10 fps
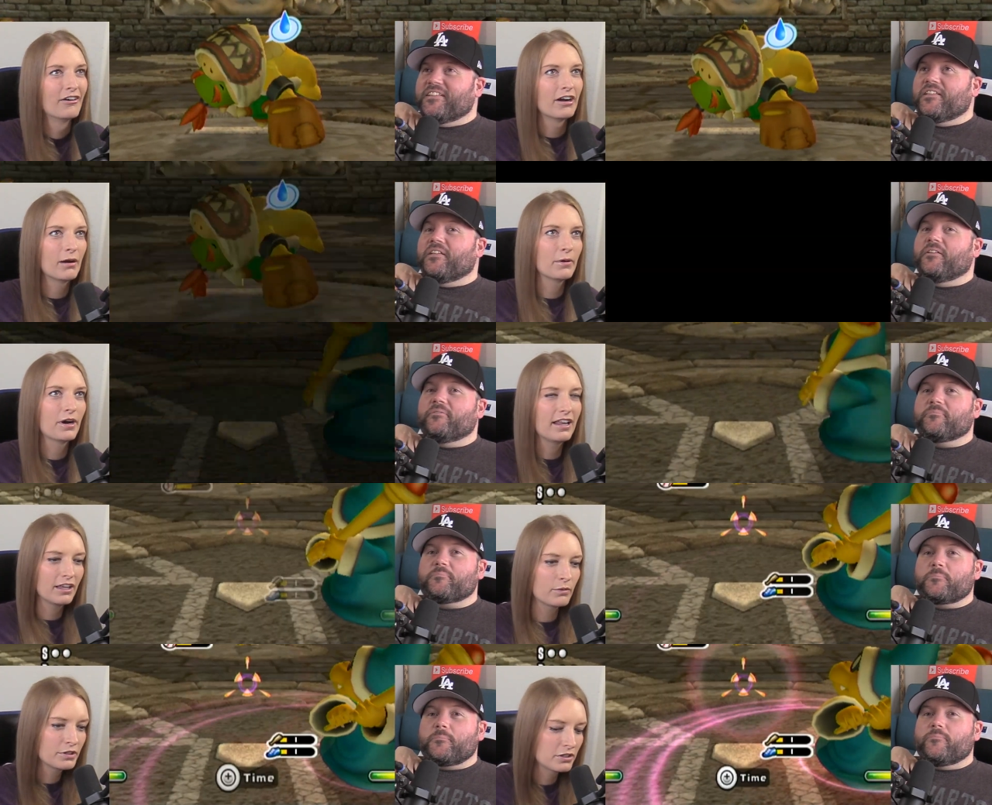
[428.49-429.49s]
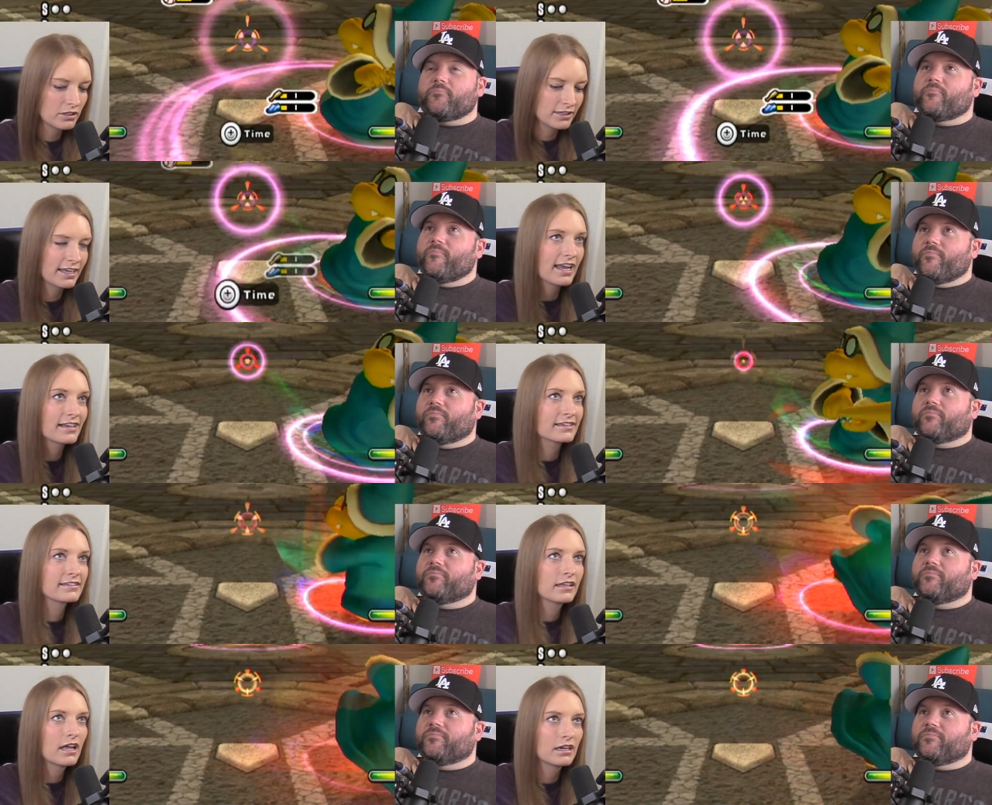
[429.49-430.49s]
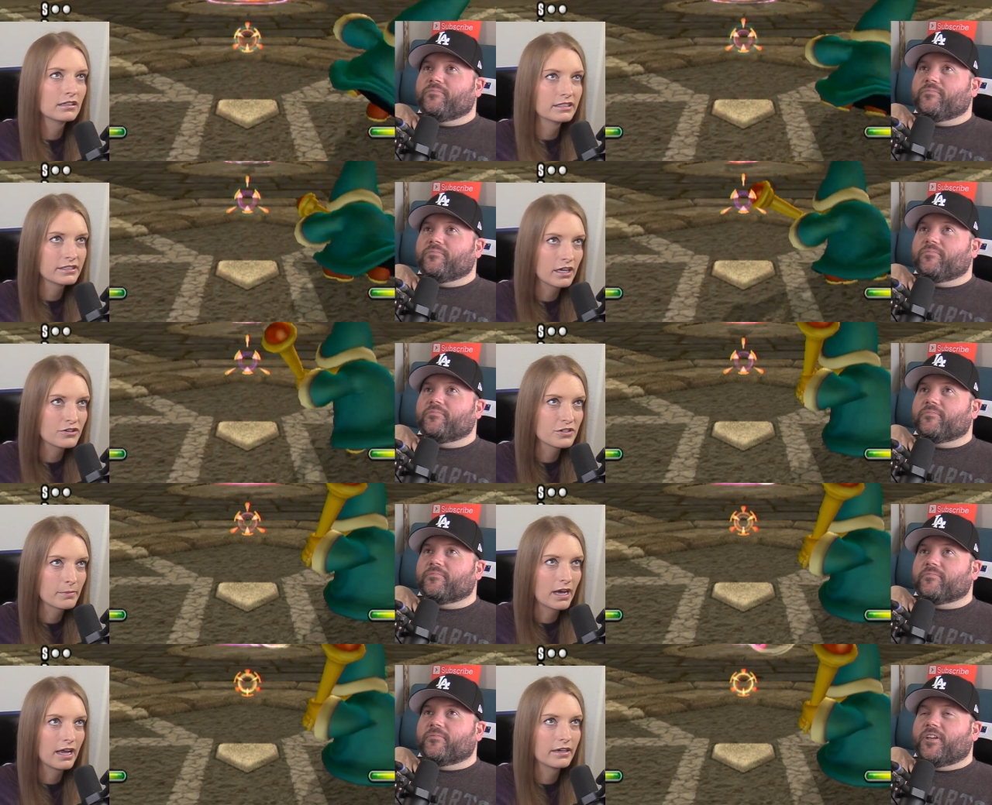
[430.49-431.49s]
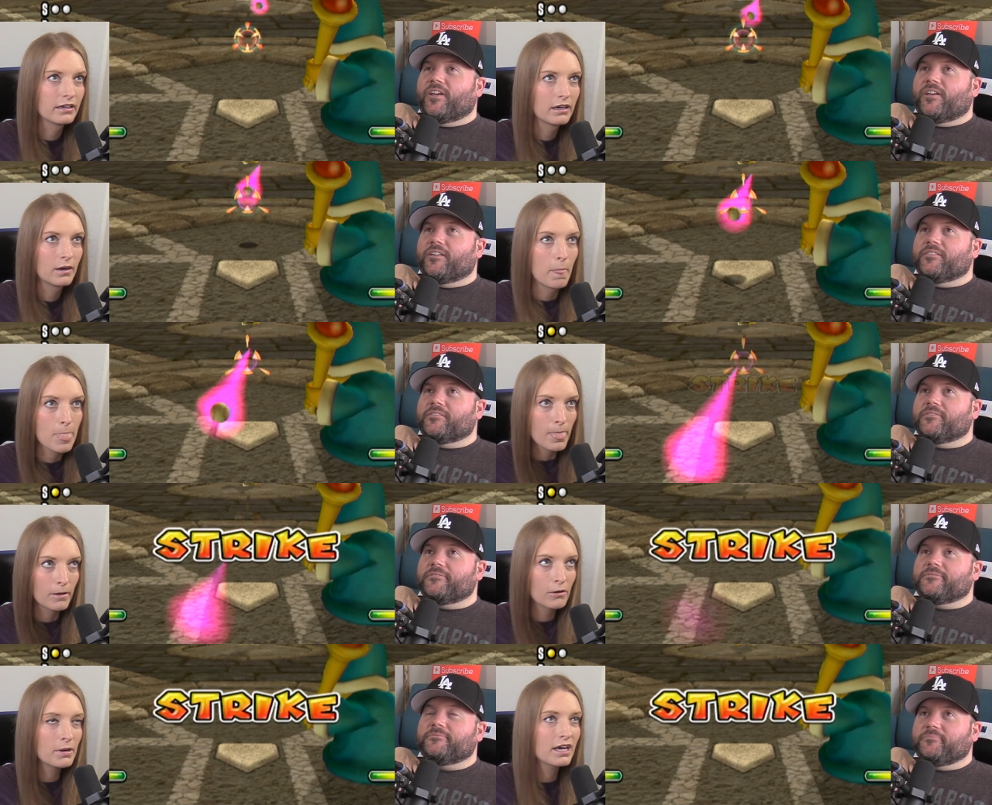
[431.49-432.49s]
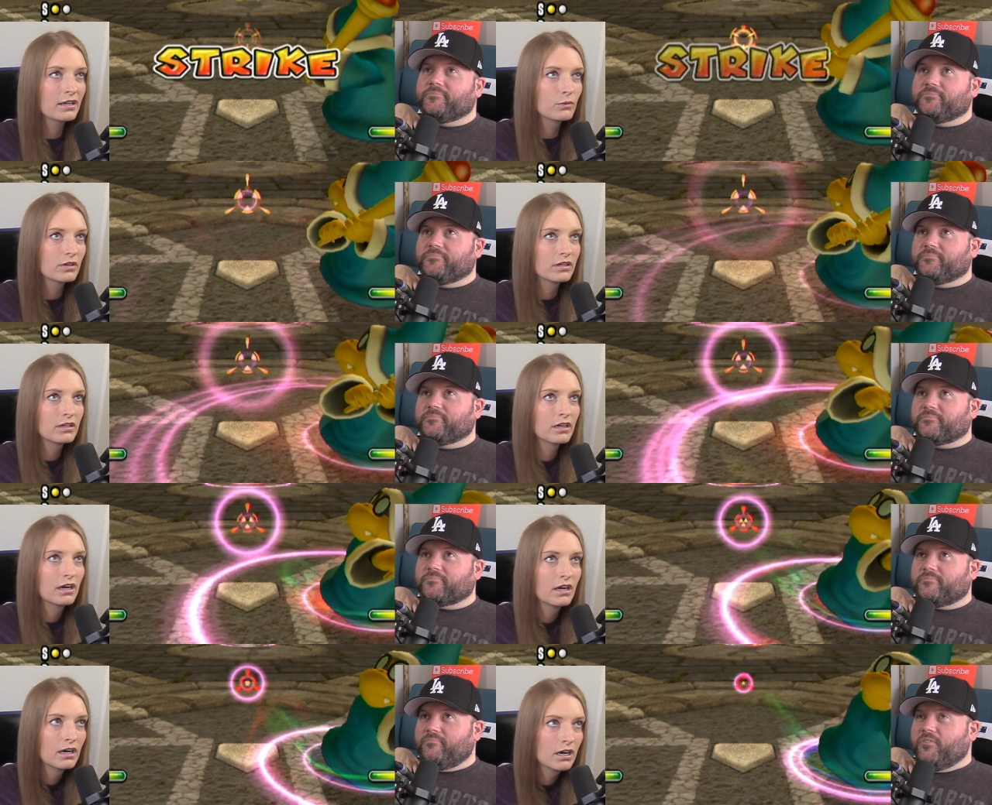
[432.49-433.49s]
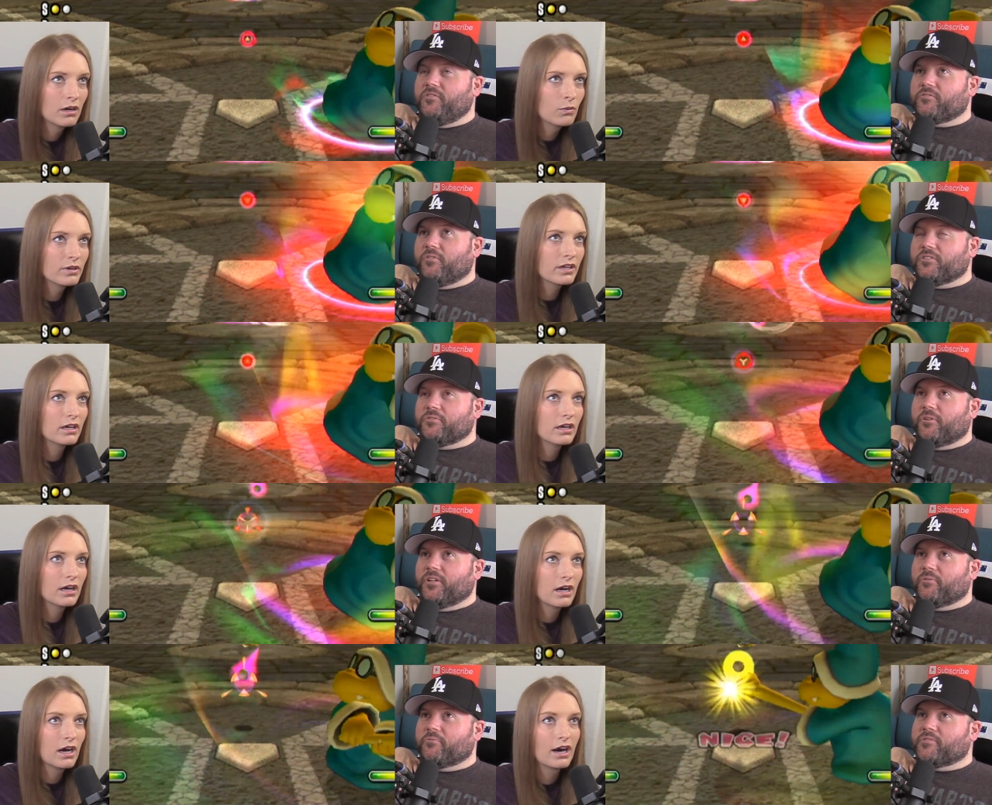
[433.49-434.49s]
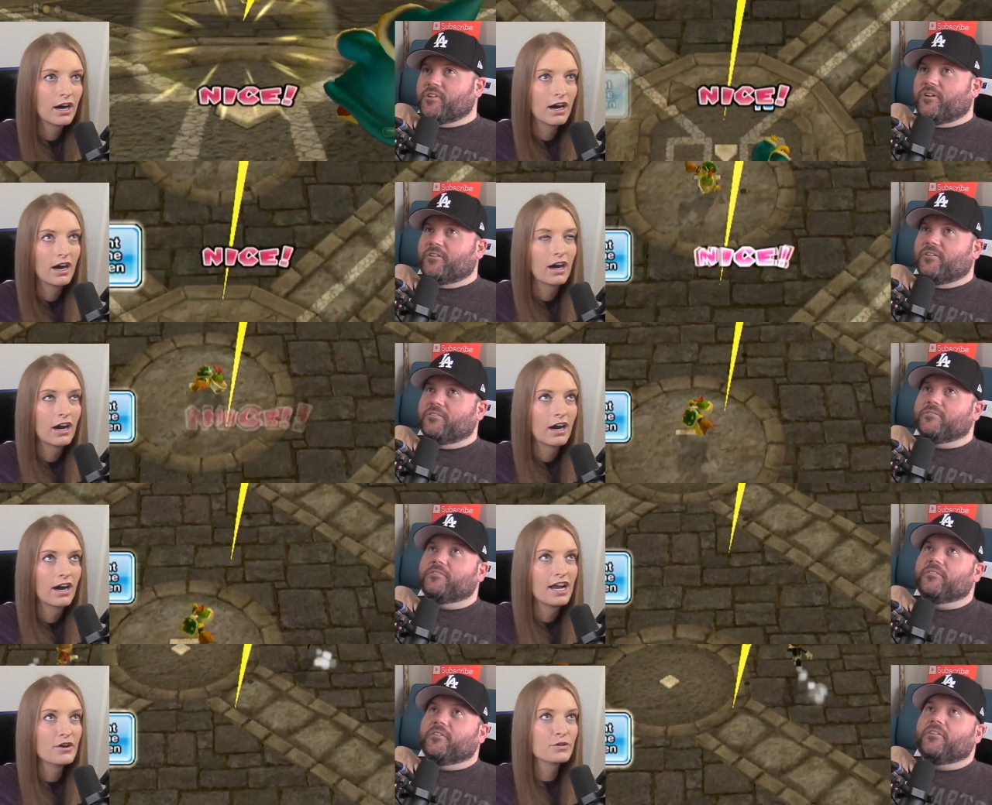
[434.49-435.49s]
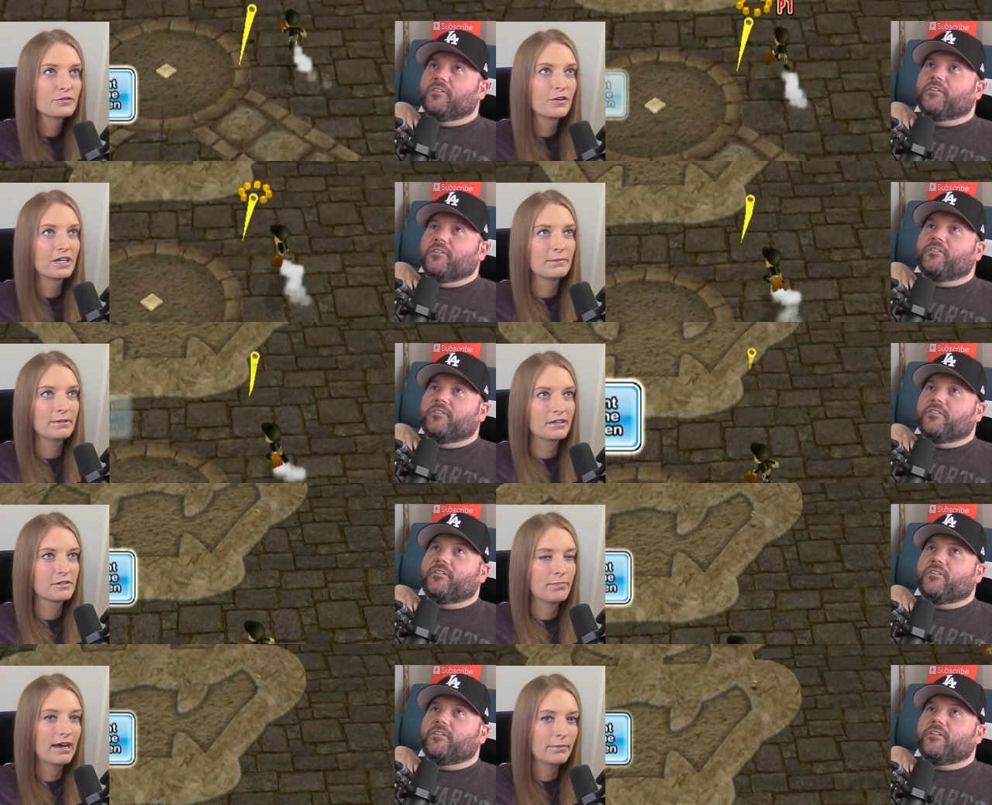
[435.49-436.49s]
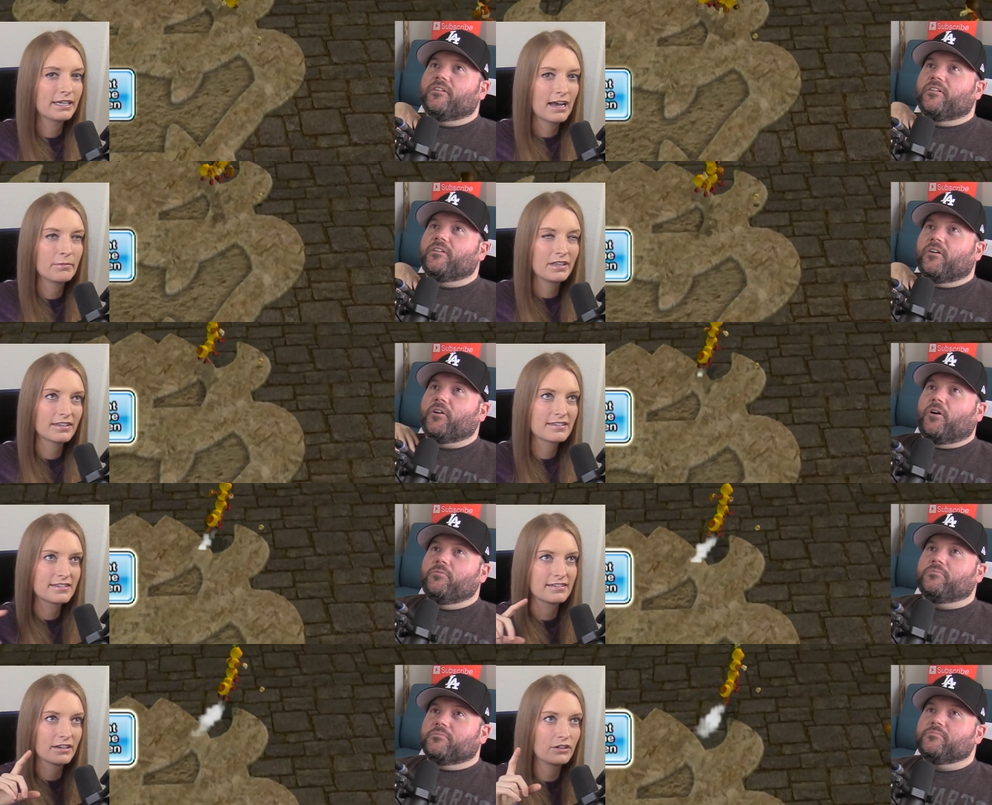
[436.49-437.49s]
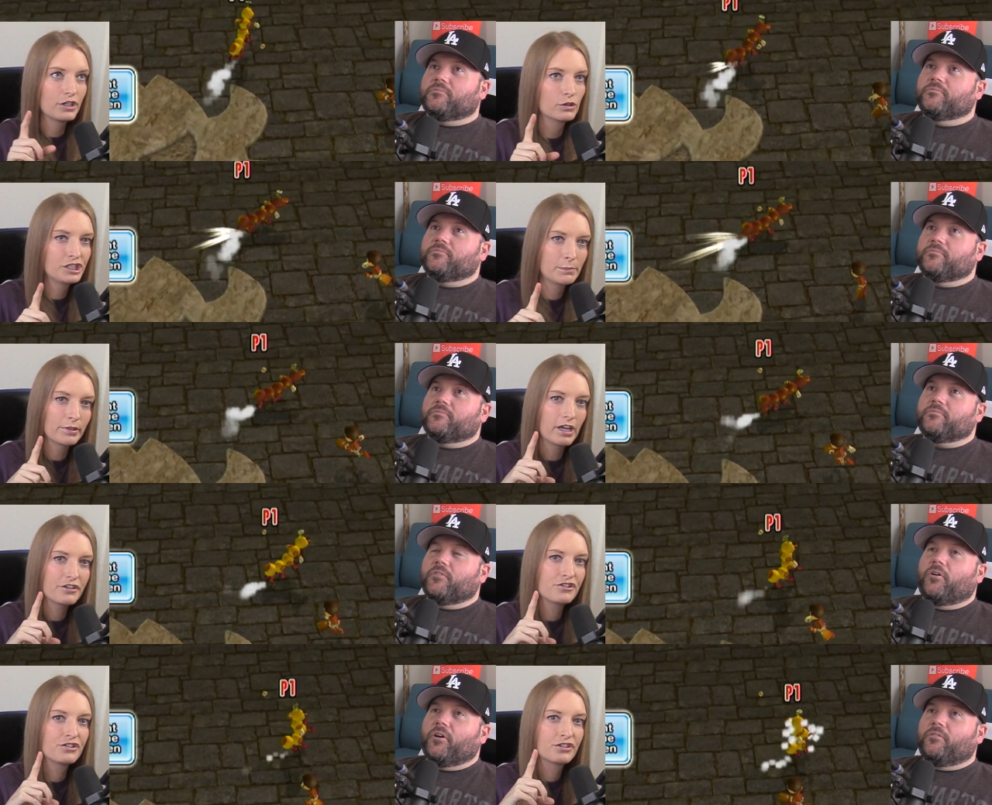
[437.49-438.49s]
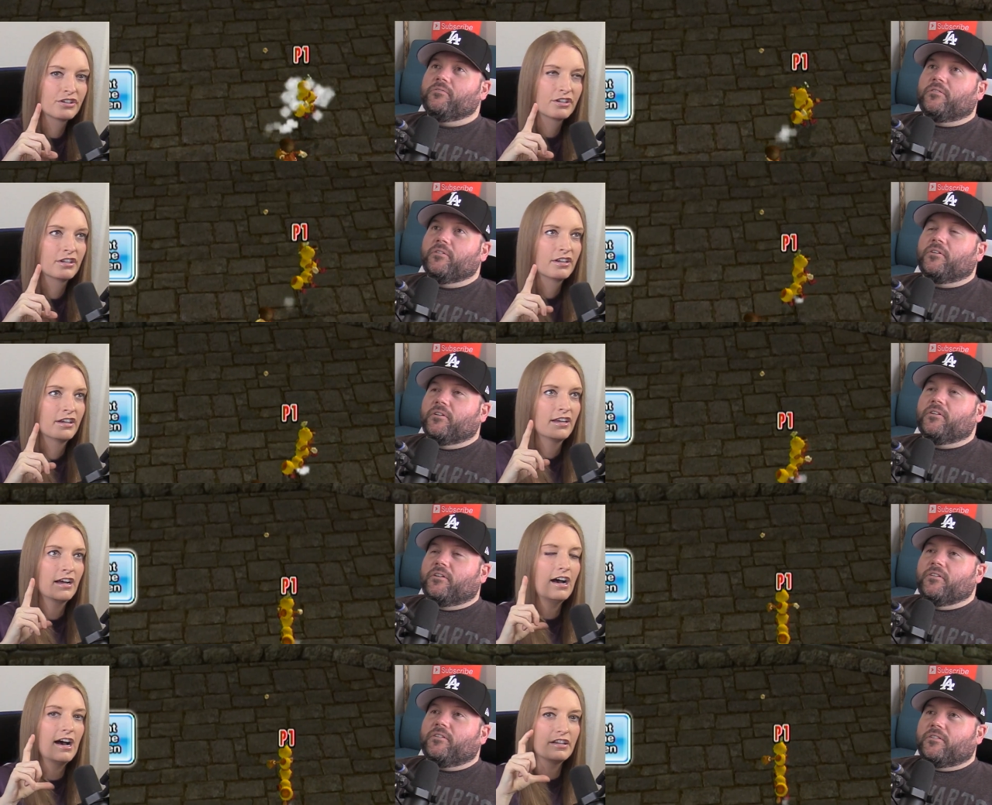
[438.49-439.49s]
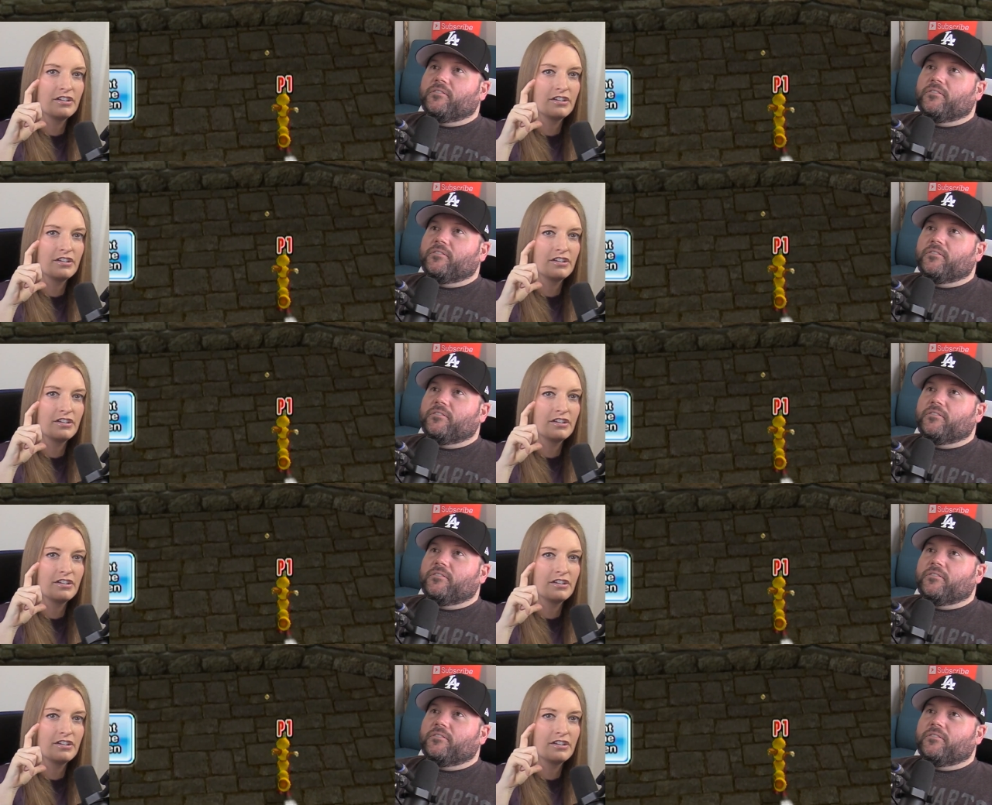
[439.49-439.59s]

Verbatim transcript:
Speaker 1: Robert, I like when your leg accidentally touches mine. Yes. Come on.
Speaker 2: You swung too early with Wizardo.
Speaker 1: It was funny because Bobby got me oh, this no. little Yoshi plush. Oh, no. uh,